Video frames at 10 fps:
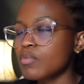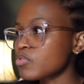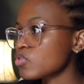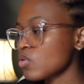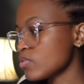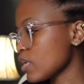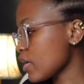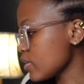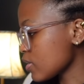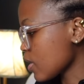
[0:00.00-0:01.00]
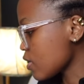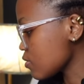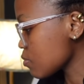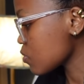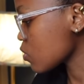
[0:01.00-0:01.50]
i'm so tired guys
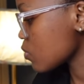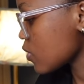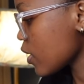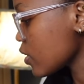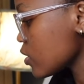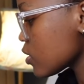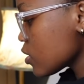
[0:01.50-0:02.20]
i'm so tired